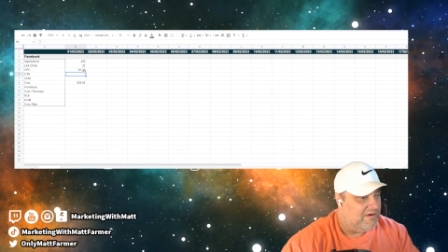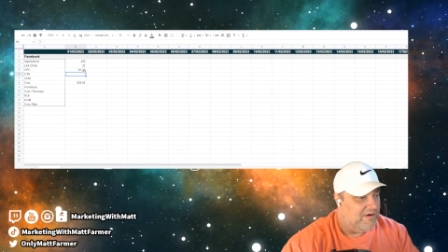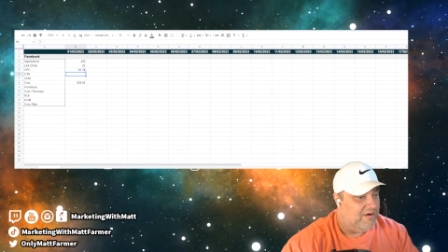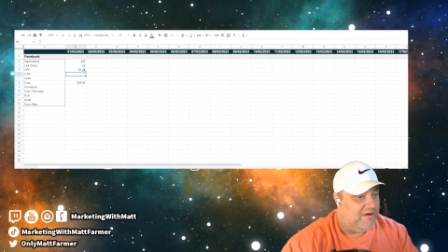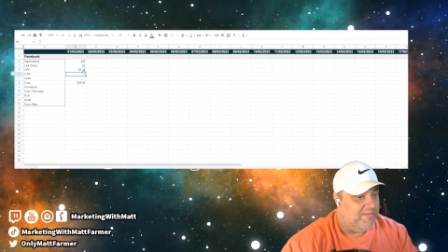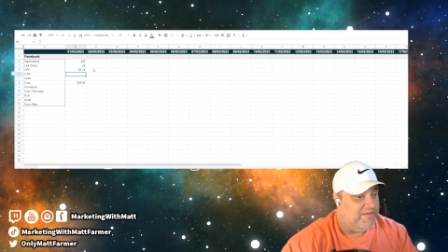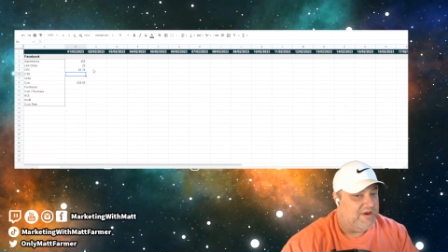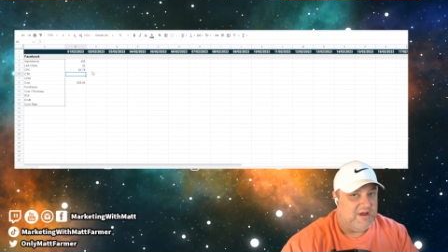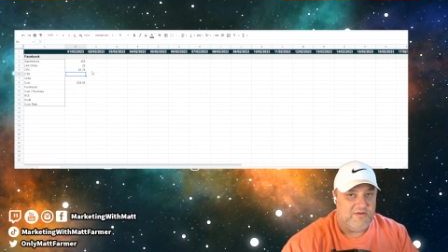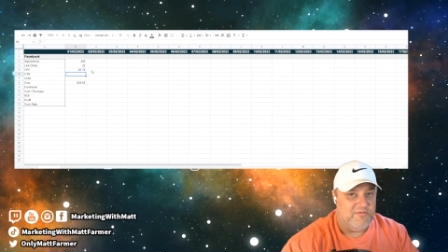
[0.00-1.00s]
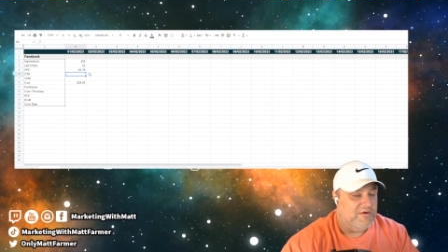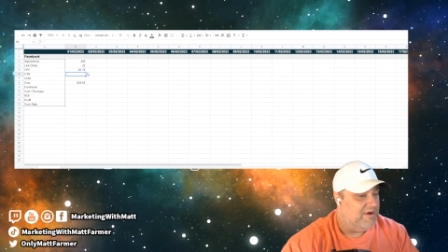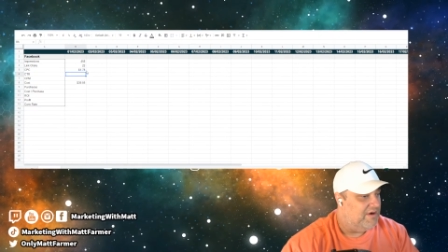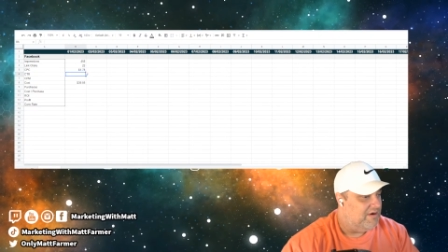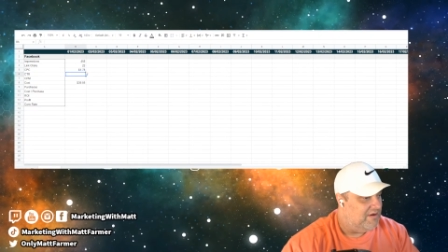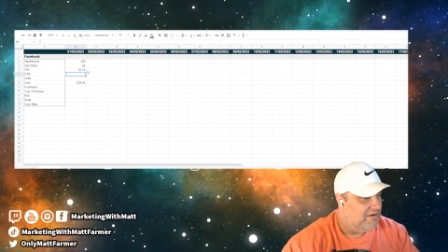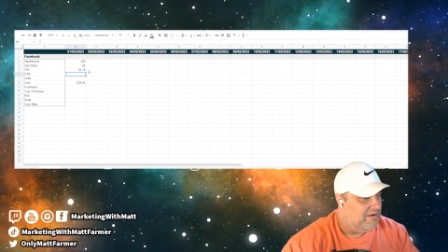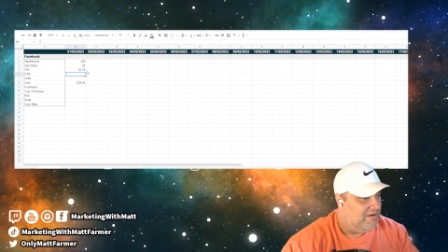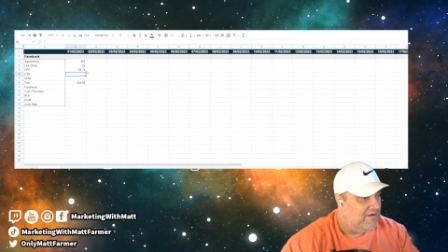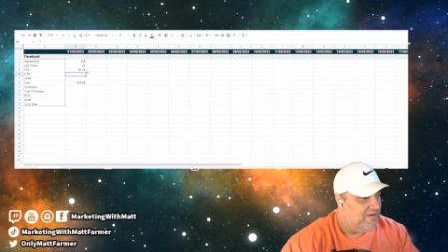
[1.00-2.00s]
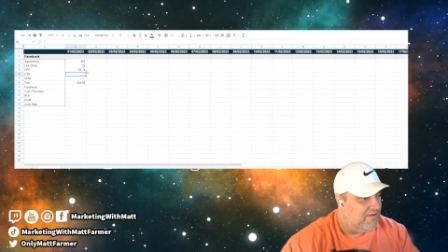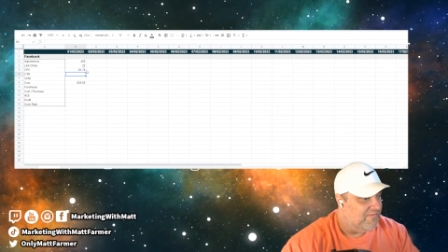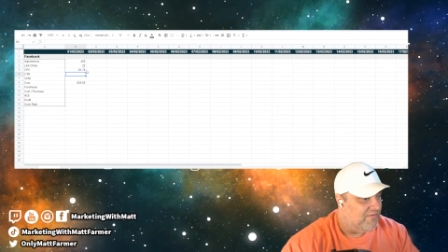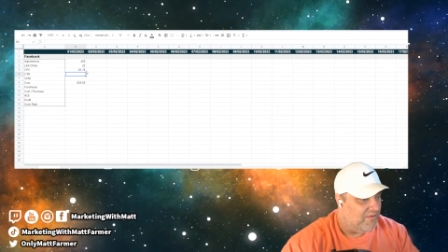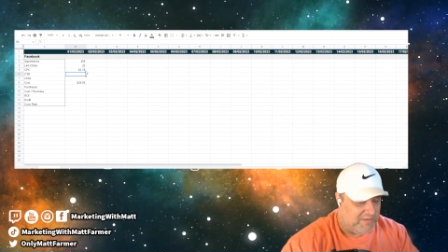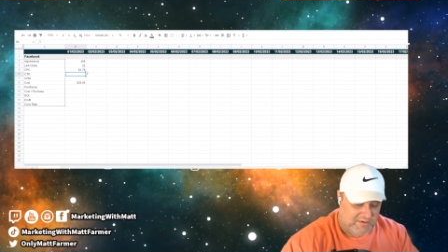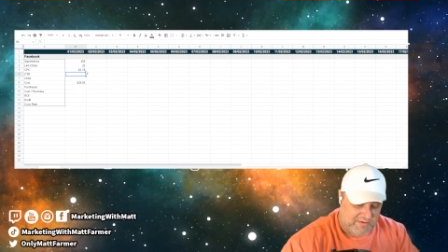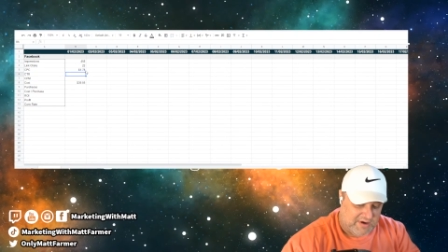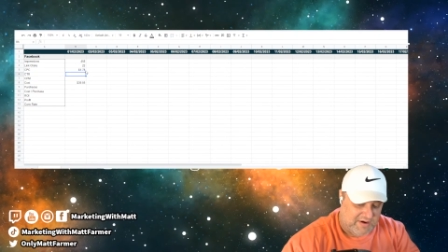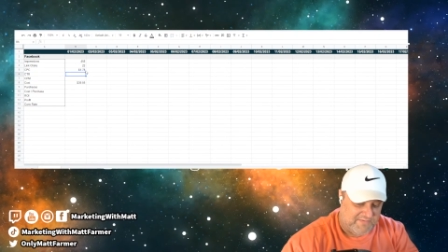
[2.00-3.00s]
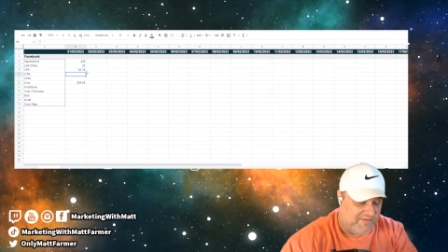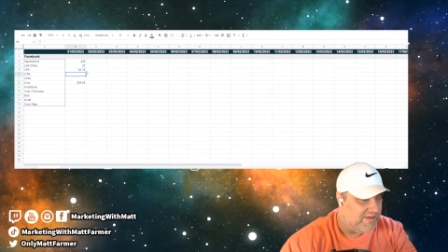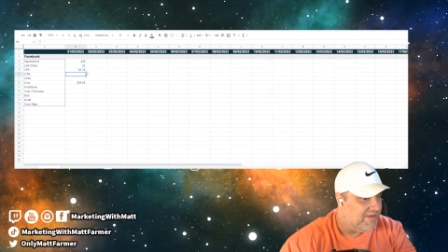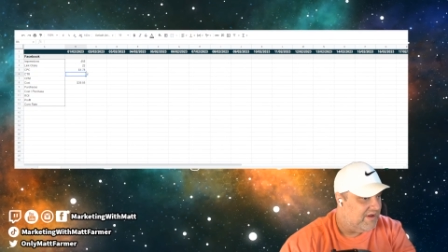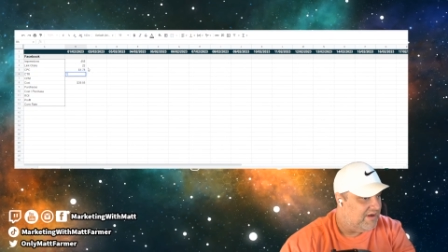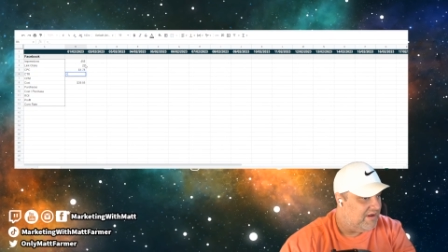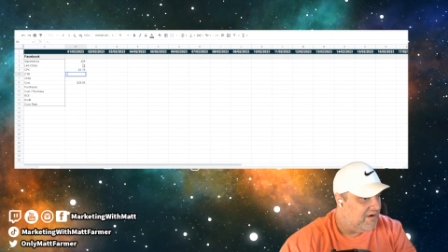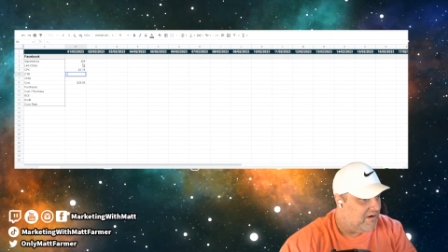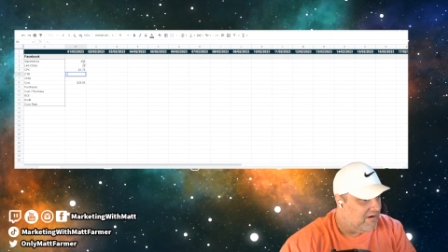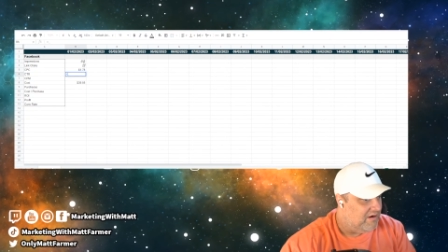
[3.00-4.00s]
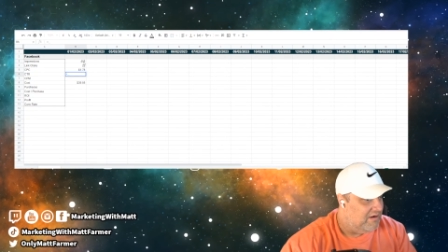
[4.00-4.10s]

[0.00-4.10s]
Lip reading: The next one, the formula we got for the CTR